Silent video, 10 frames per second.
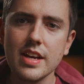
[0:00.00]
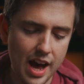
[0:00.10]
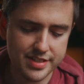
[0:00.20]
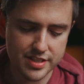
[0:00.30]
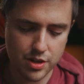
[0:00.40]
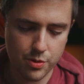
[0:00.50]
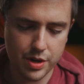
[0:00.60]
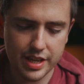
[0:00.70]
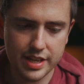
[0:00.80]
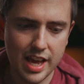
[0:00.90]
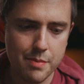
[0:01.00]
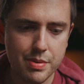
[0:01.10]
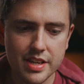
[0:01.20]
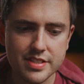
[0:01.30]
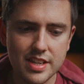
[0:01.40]
As it's already in
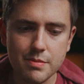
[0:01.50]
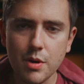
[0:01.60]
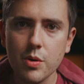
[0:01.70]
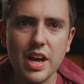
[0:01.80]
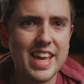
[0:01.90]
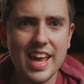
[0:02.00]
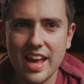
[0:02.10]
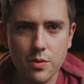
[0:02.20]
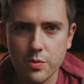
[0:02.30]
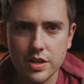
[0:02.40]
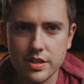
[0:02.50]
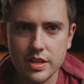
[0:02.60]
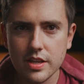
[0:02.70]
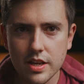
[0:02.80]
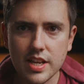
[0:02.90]
APS-C mode, I can't
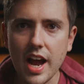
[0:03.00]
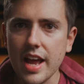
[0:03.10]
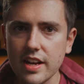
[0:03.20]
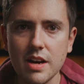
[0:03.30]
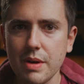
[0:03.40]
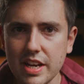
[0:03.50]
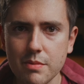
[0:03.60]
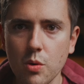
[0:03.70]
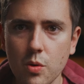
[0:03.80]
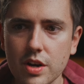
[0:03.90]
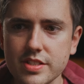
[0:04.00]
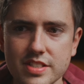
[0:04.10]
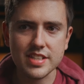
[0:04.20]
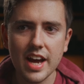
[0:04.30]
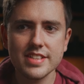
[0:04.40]
really tighten it up anymore. It's
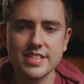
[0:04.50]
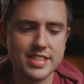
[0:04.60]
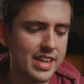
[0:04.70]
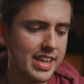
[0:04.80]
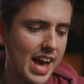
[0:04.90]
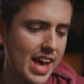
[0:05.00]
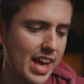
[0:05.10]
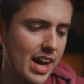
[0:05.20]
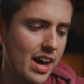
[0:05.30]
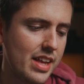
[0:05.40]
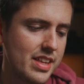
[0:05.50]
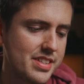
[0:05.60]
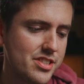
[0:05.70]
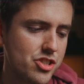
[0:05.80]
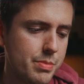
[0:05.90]
as tight as it's gonna get unless
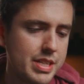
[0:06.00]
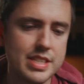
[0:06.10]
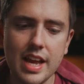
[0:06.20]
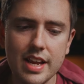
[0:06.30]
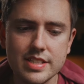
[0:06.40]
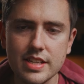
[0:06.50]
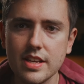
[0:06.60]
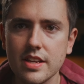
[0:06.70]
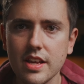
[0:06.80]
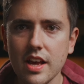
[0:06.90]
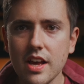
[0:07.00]
I zoom into 18,